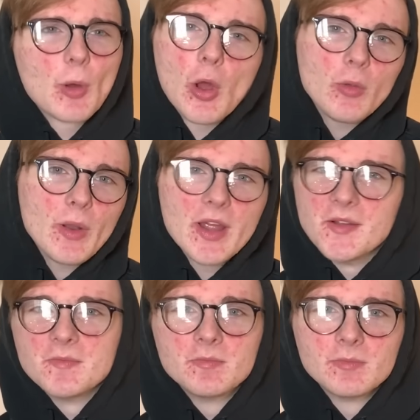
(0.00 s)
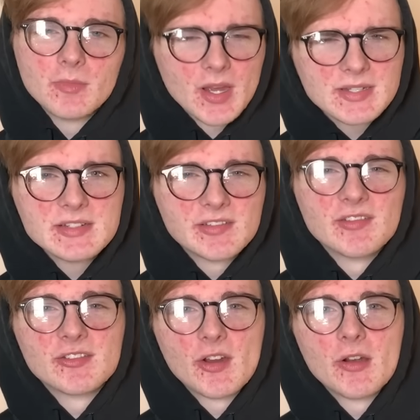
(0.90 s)
alright. A decent
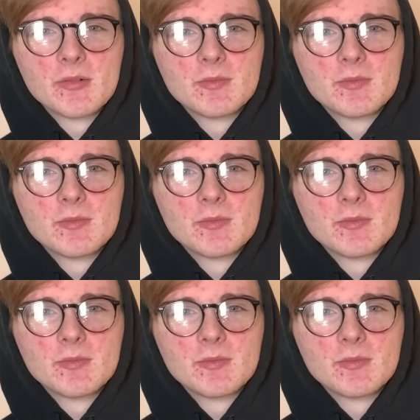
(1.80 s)
start.